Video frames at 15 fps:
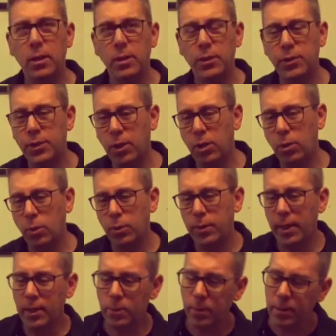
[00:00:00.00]
So
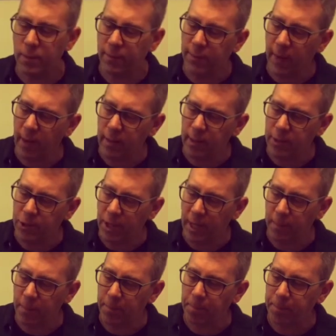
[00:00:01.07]
these ones are fairly
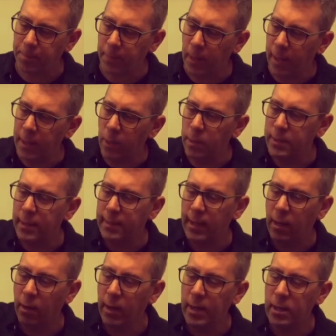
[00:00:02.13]
cheap. And you notice that they
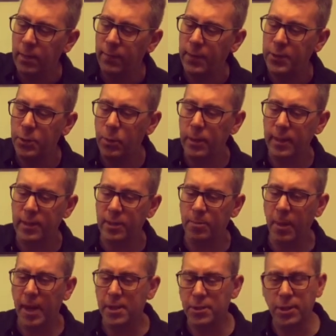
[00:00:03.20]
are individually
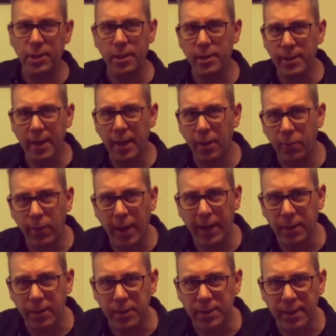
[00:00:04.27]
spaced. You couldn't get a
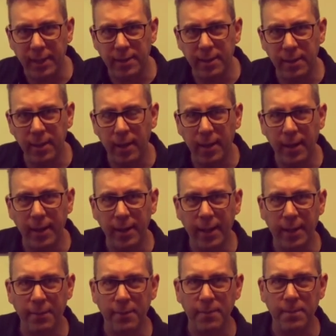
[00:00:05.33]
regular 6-in line like
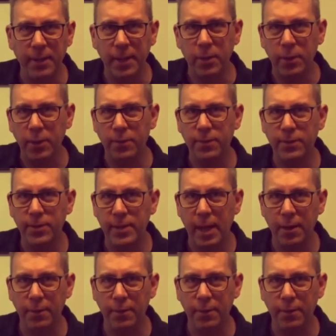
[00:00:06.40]
your standard